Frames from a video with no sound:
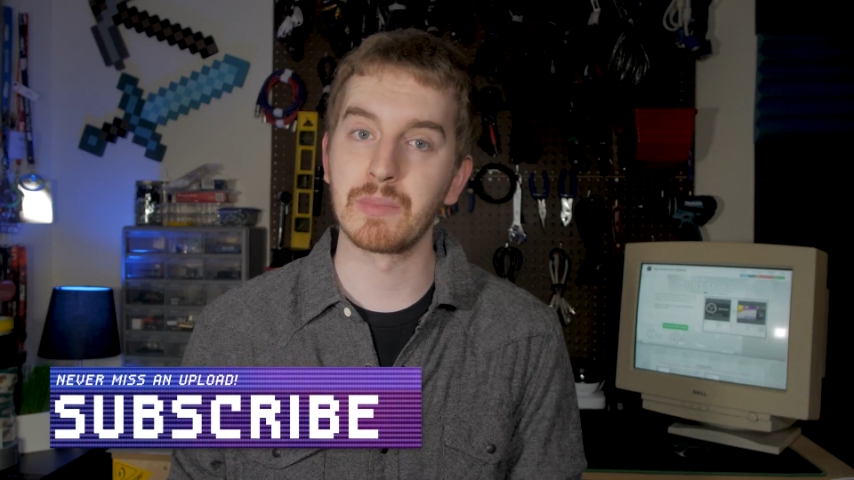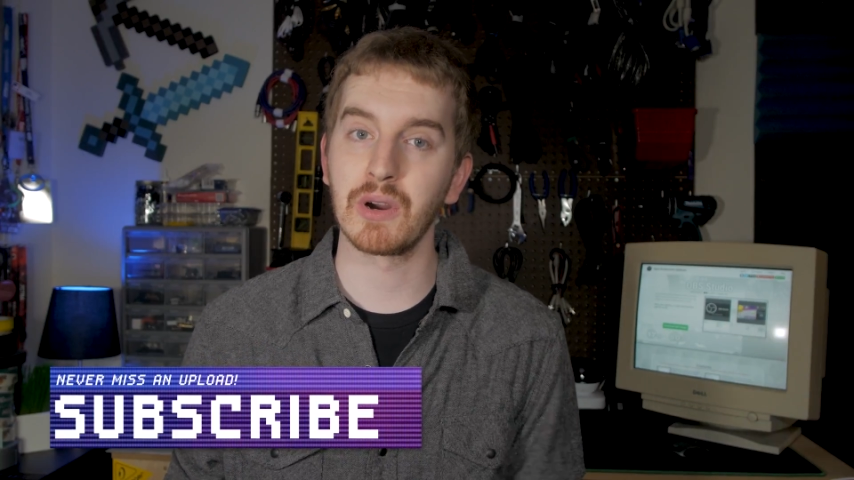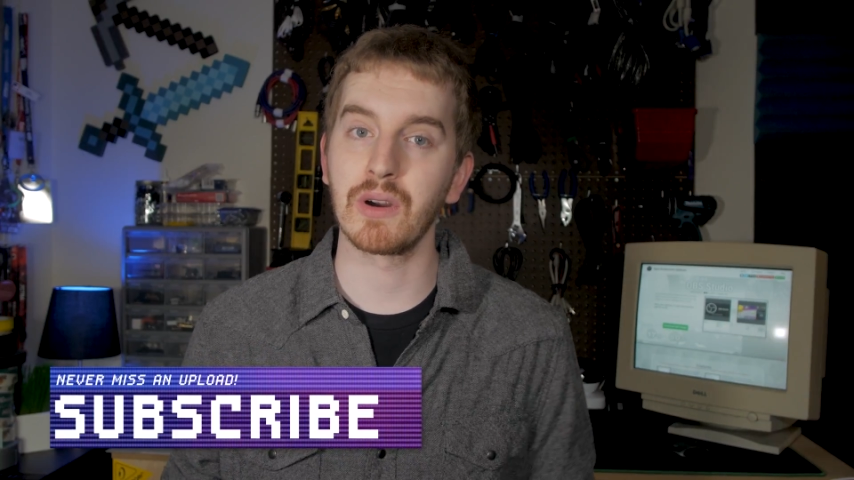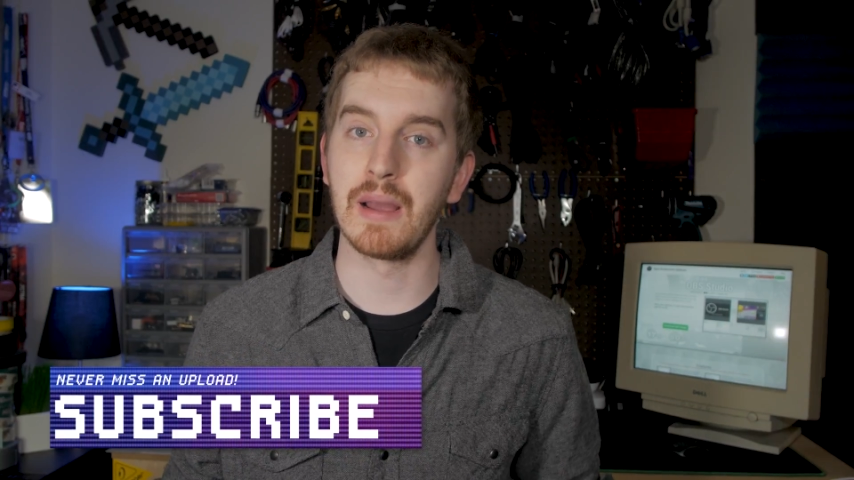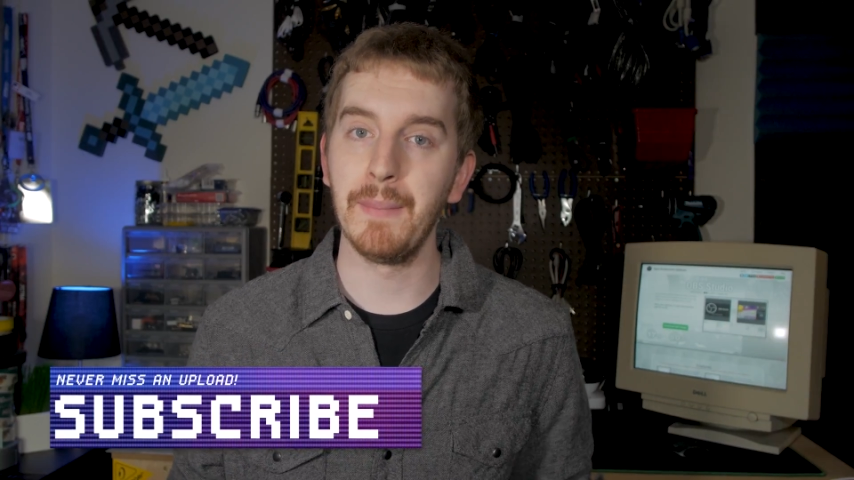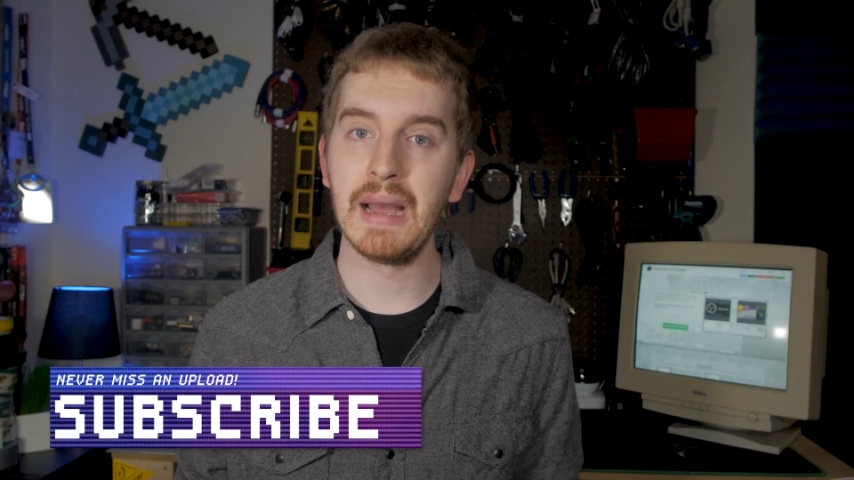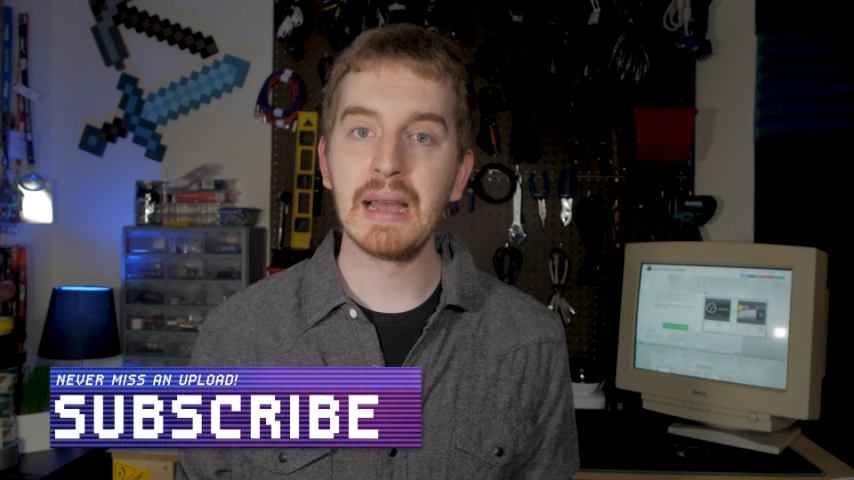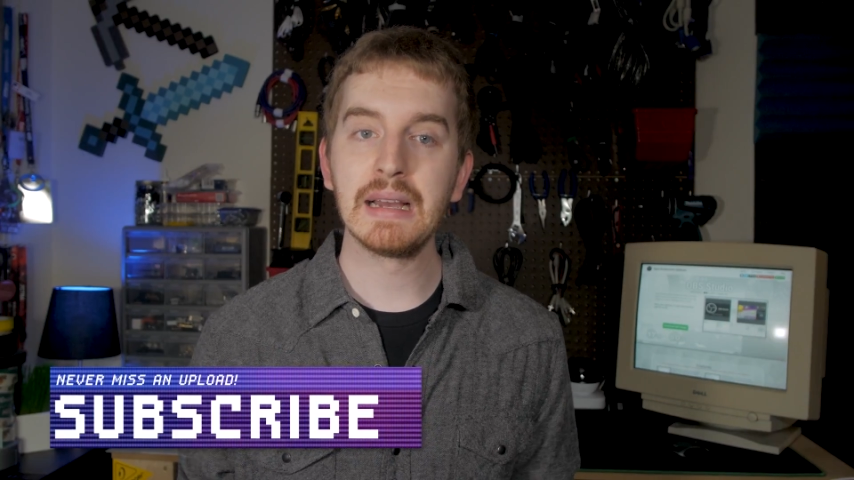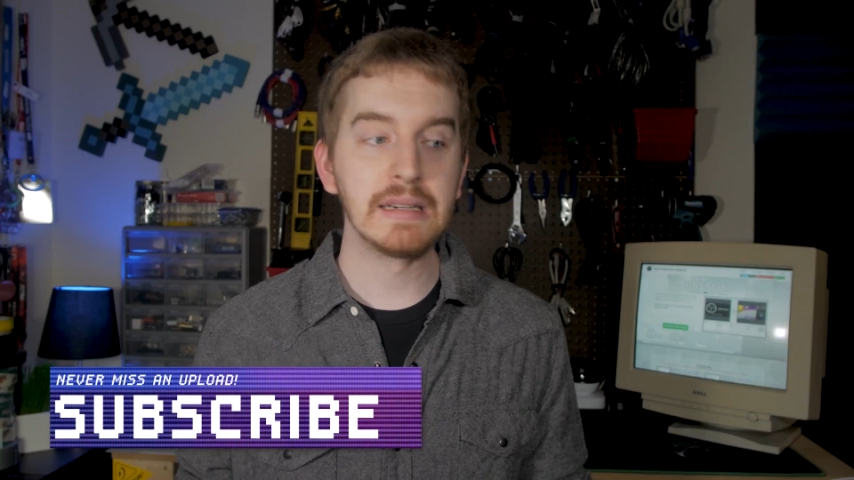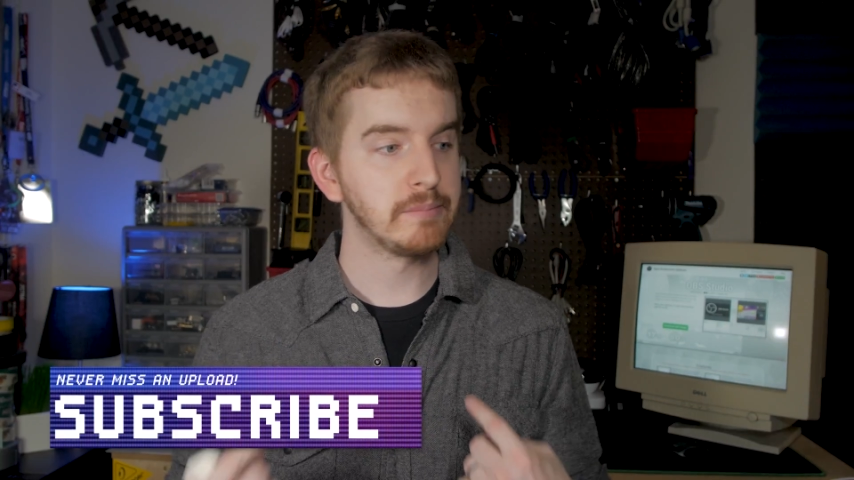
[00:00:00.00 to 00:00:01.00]
program.
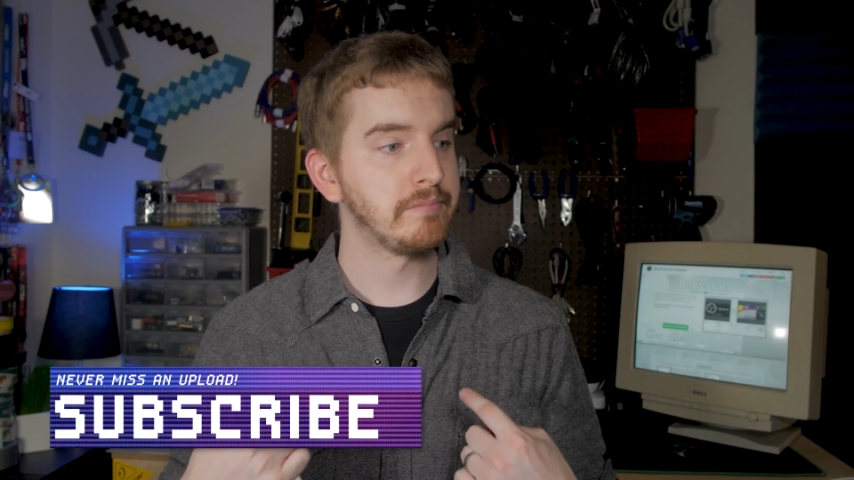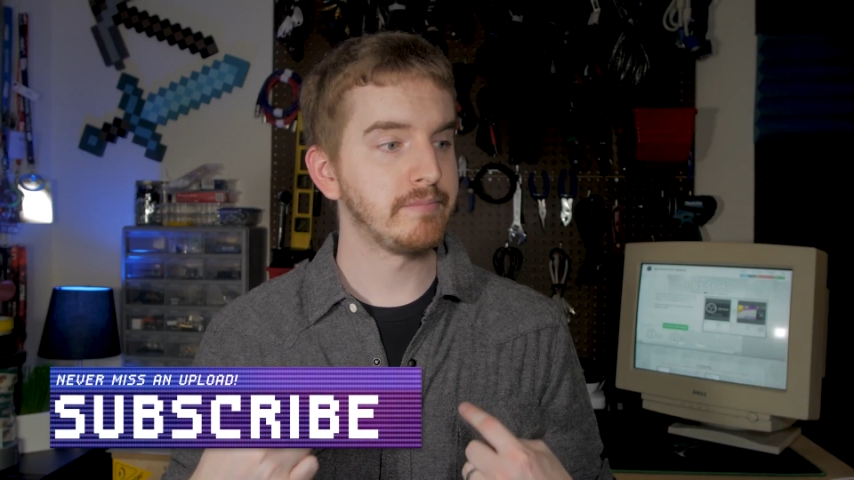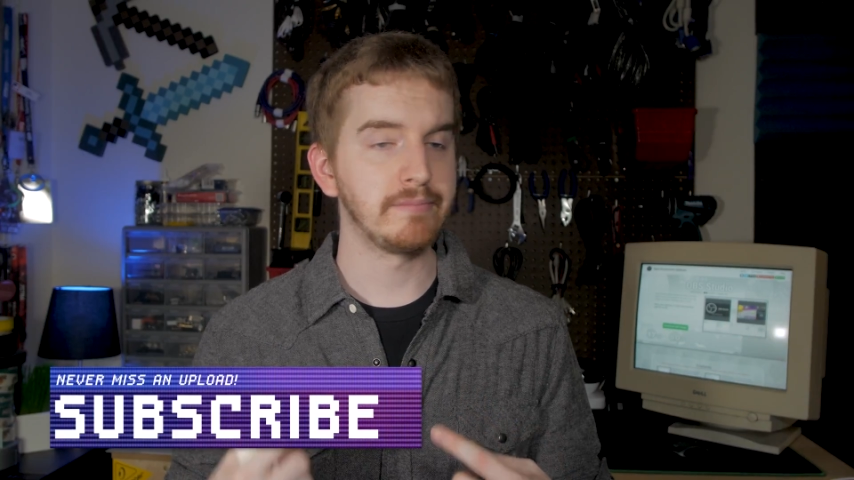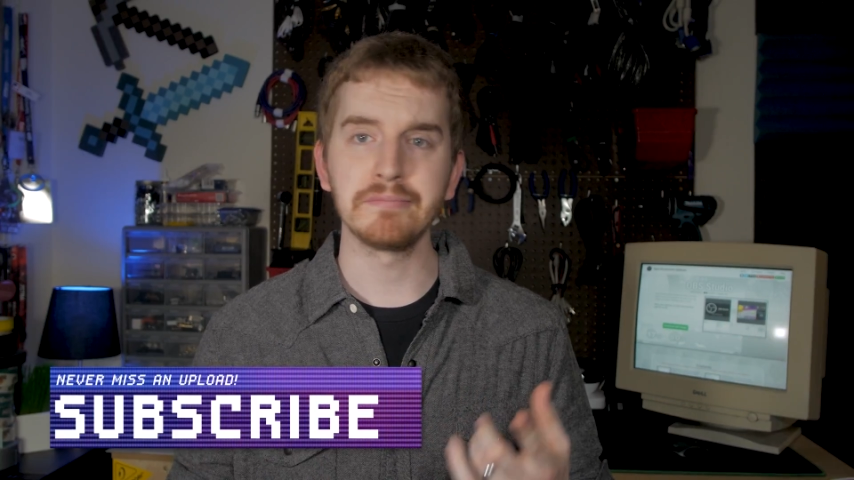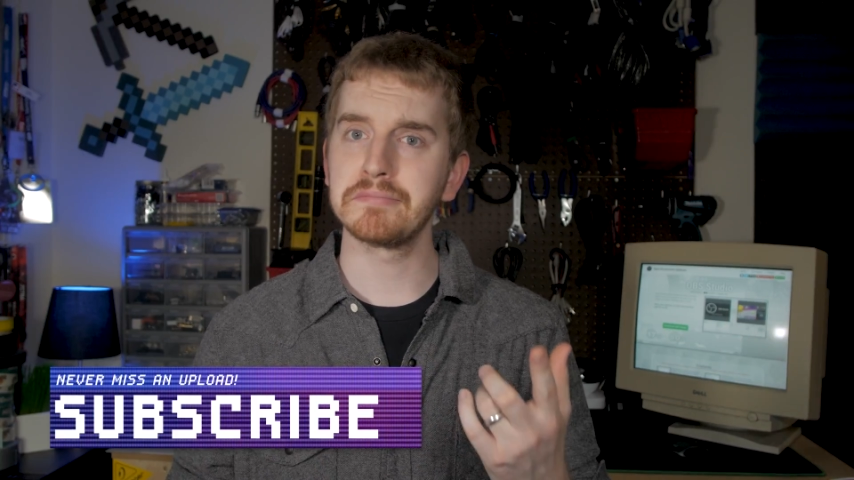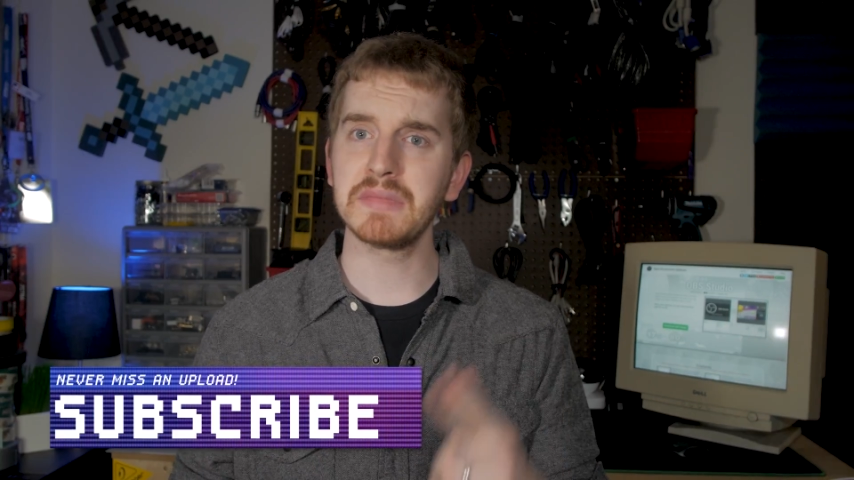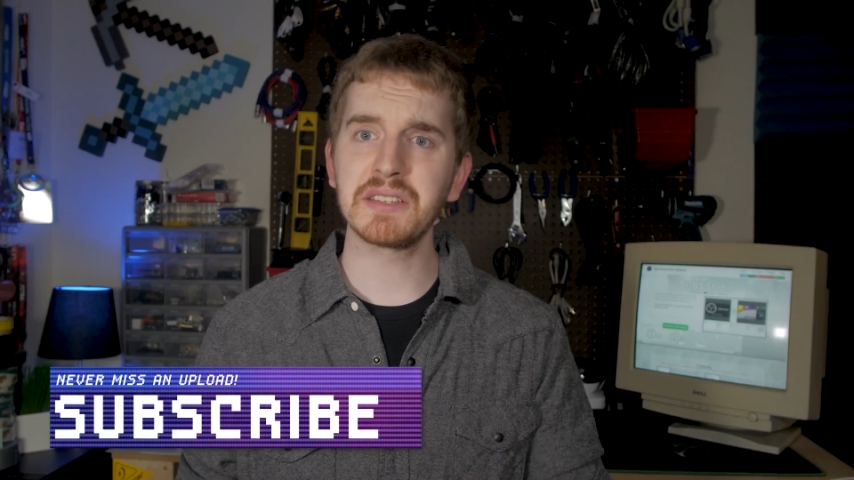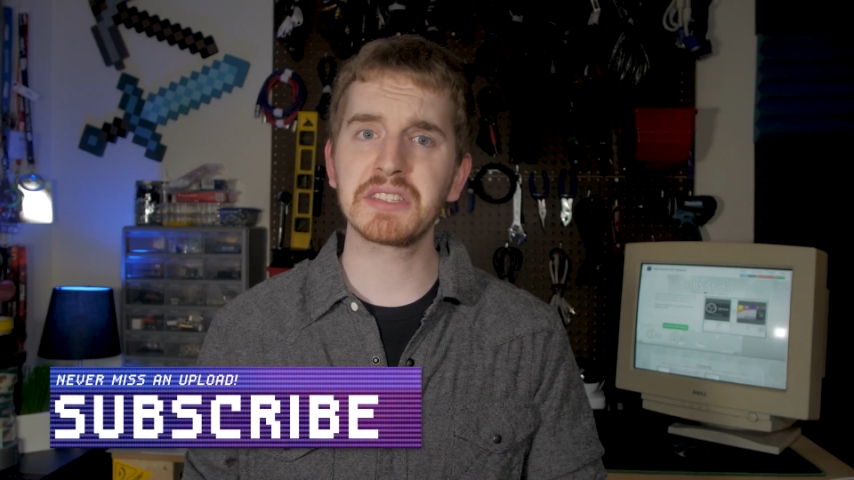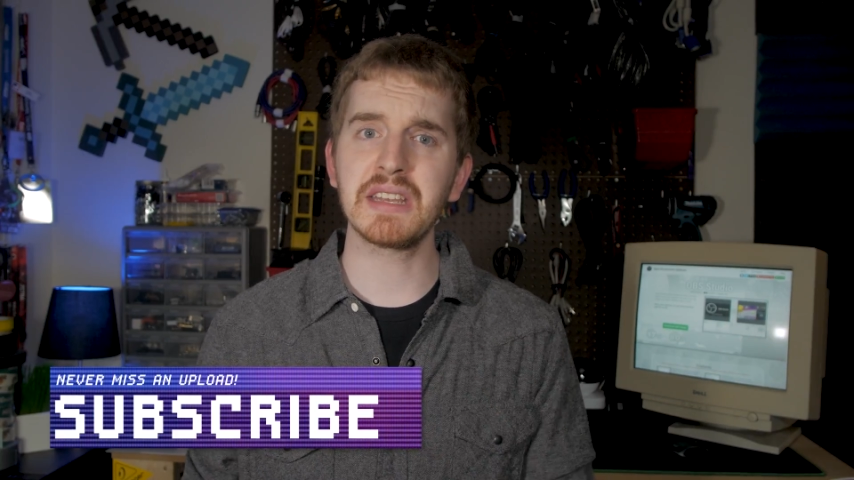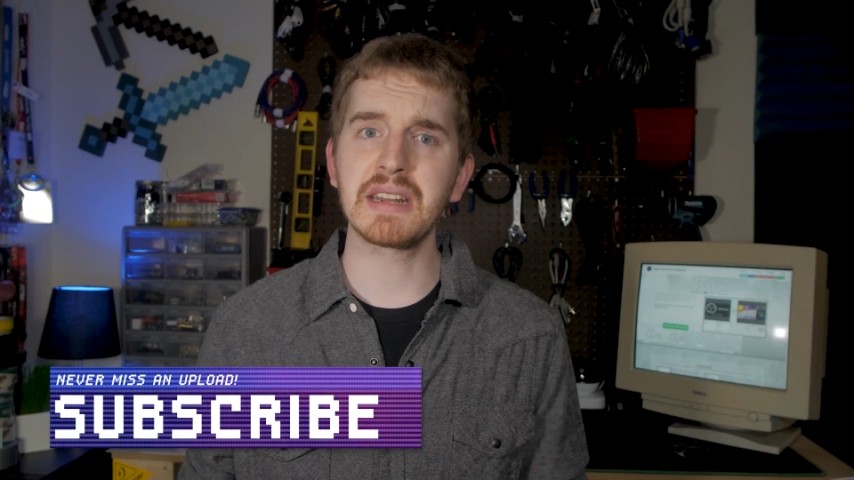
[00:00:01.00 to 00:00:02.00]

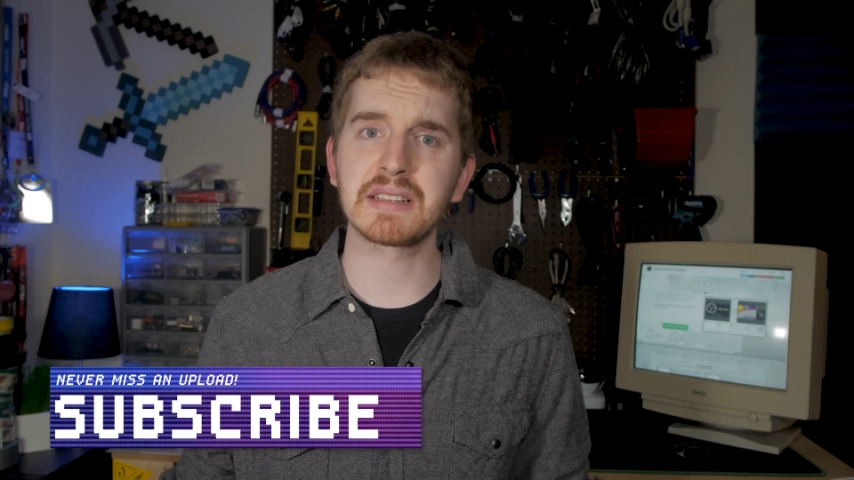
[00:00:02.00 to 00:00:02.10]
I'll see you